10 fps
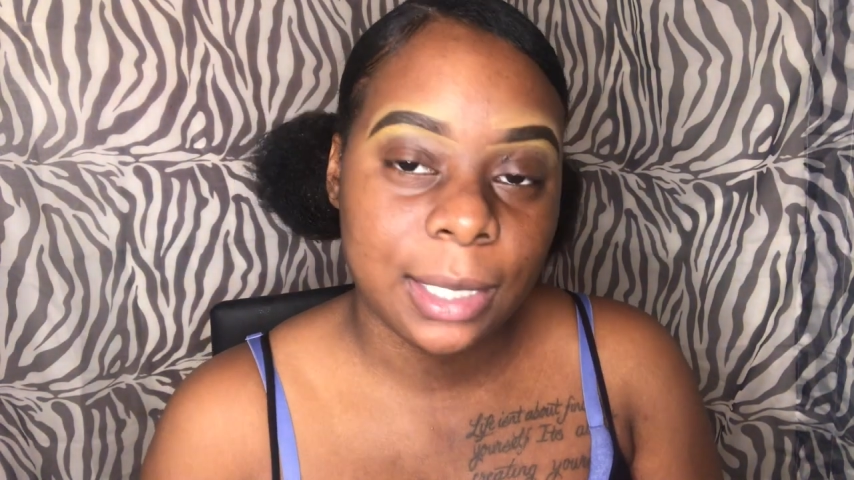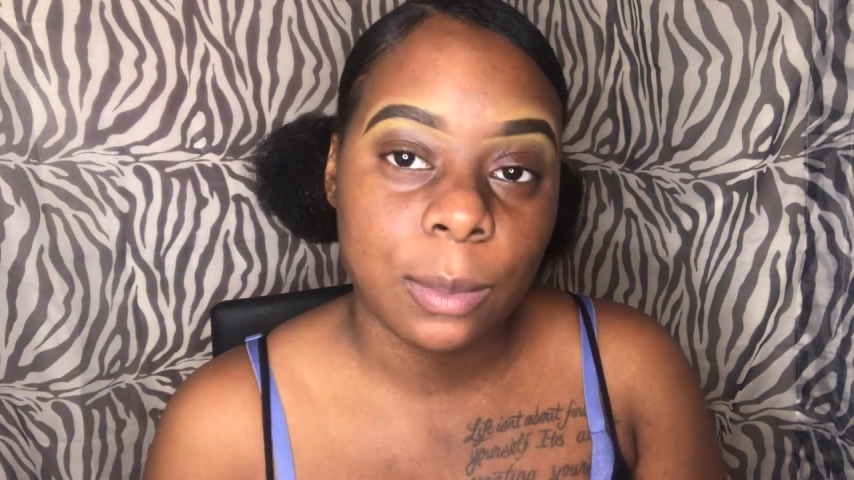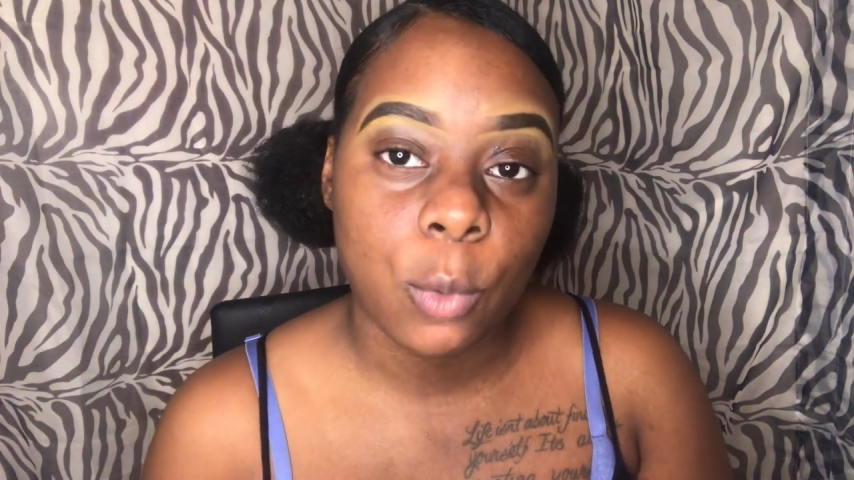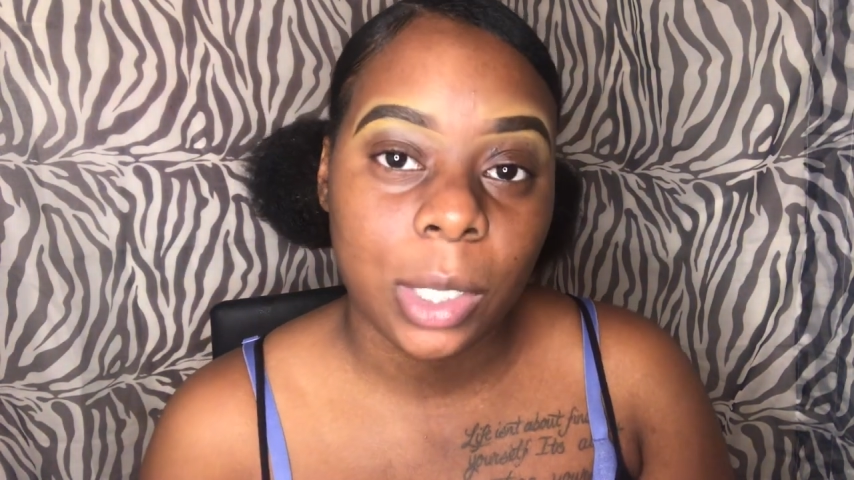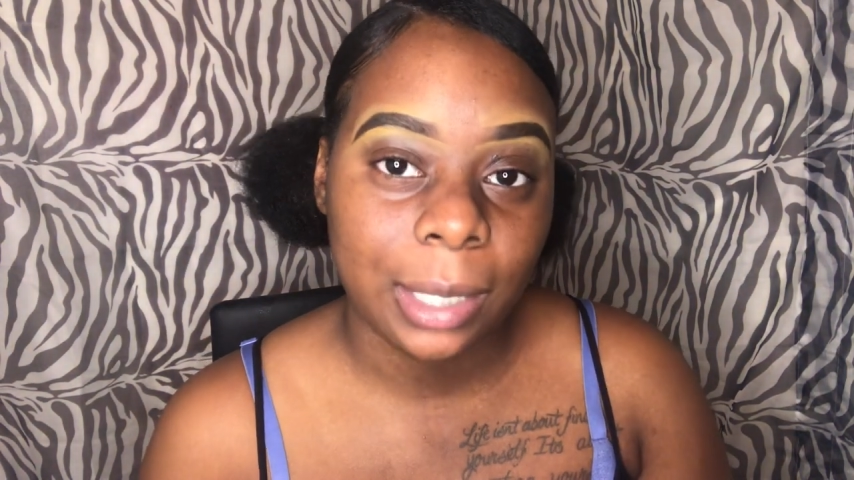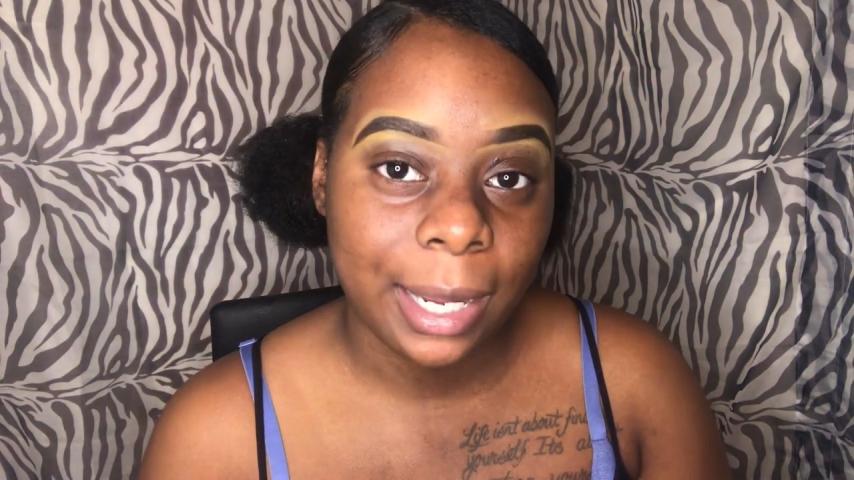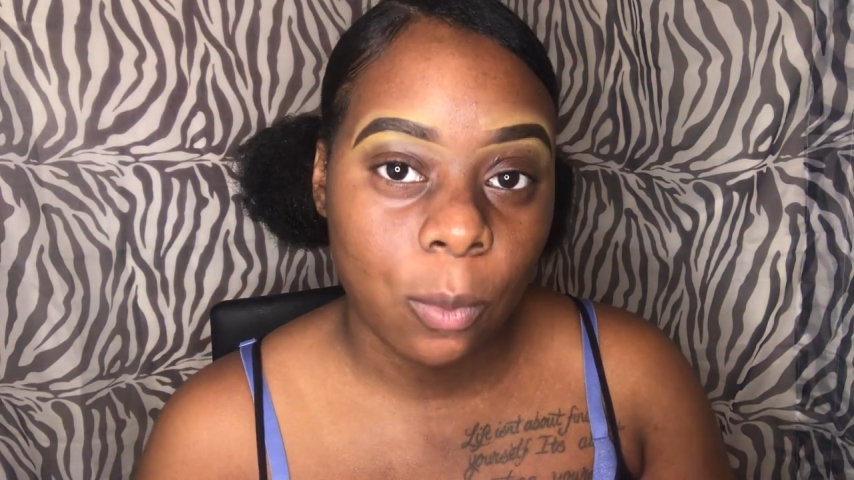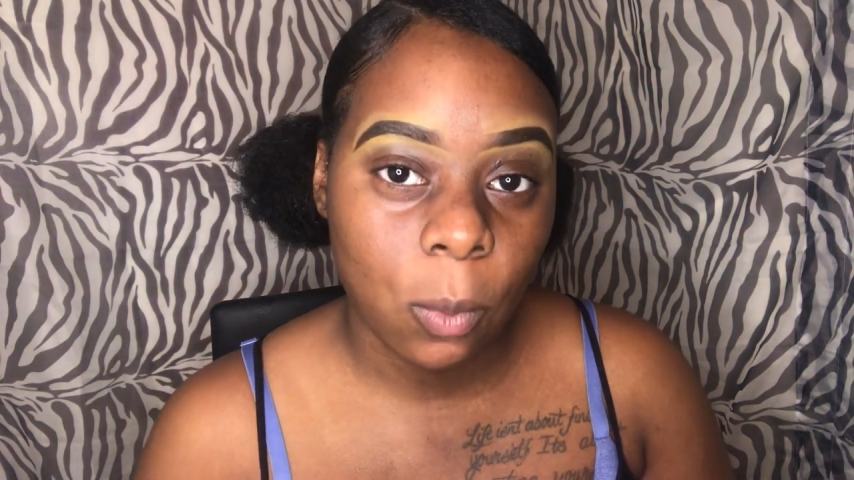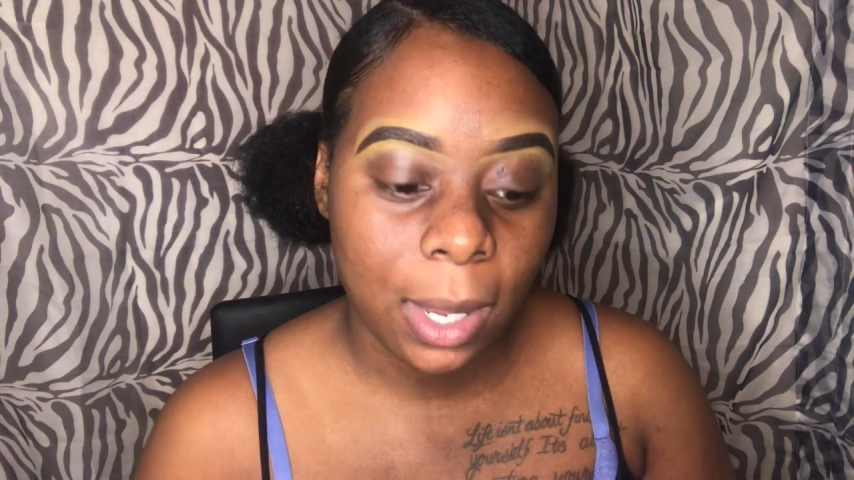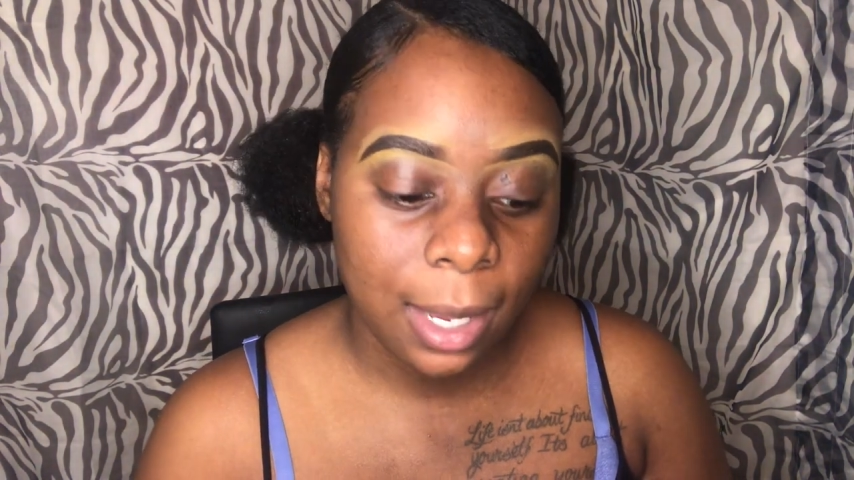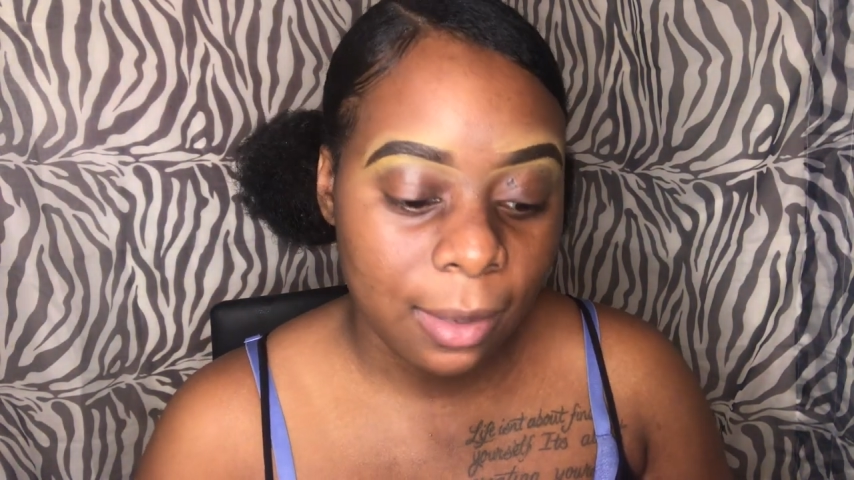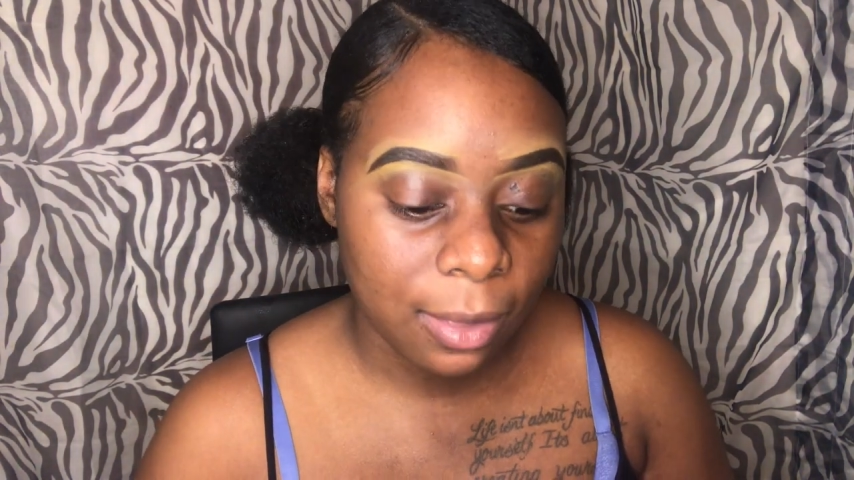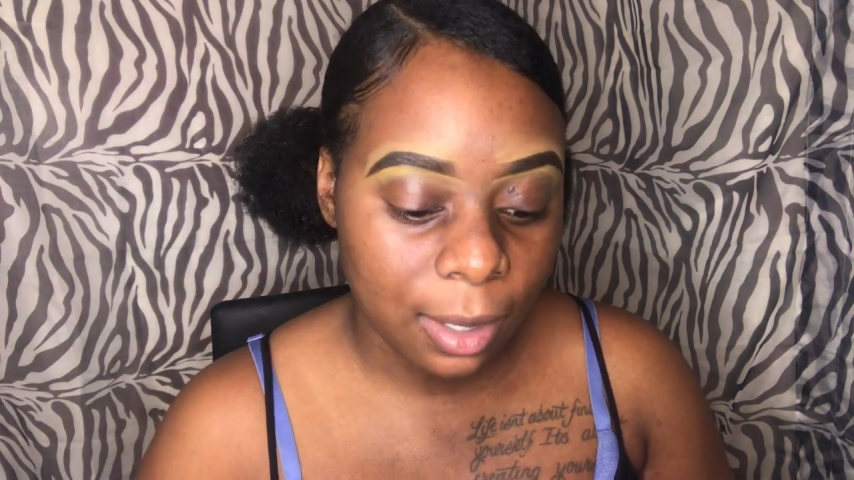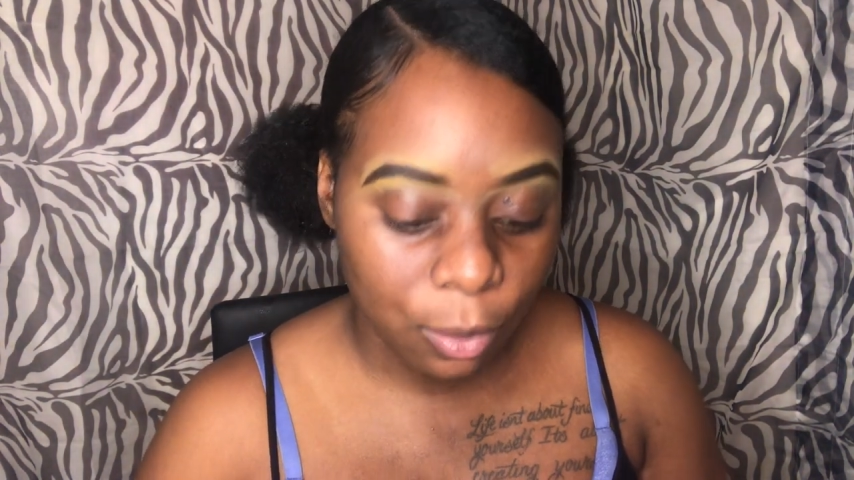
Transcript: it's more lightweight than